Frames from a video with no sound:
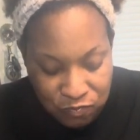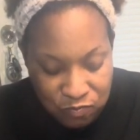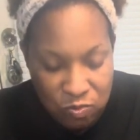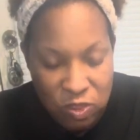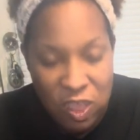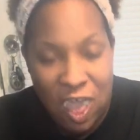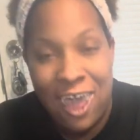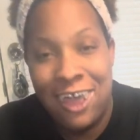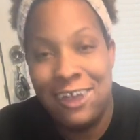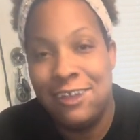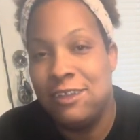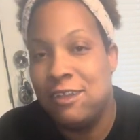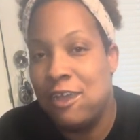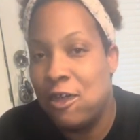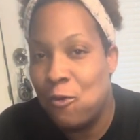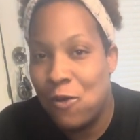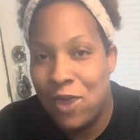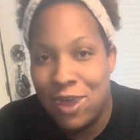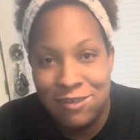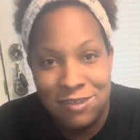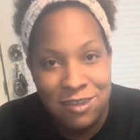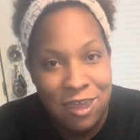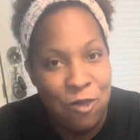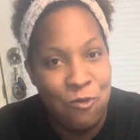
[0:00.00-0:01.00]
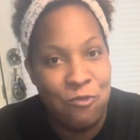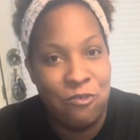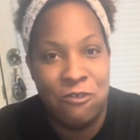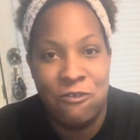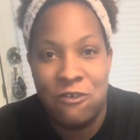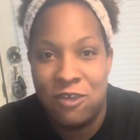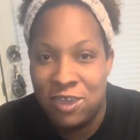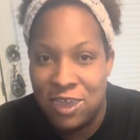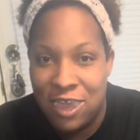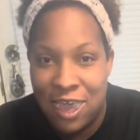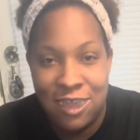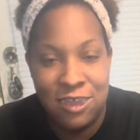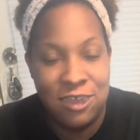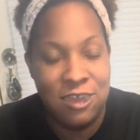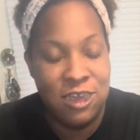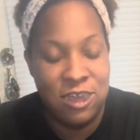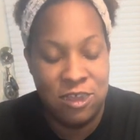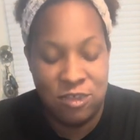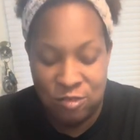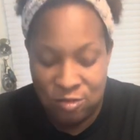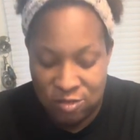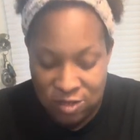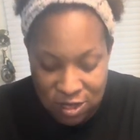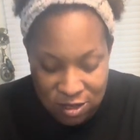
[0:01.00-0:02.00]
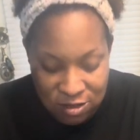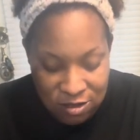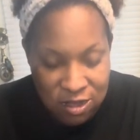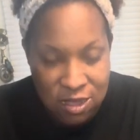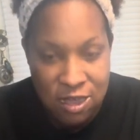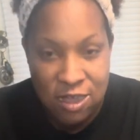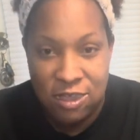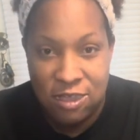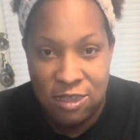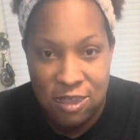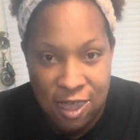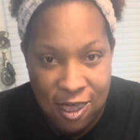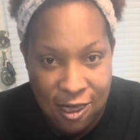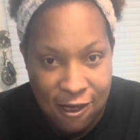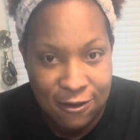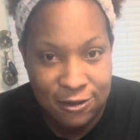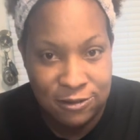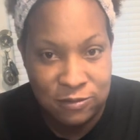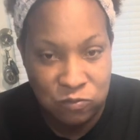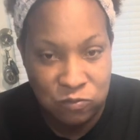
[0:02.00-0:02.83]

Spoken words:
I know, girl. Y'all didn't get to see none of that.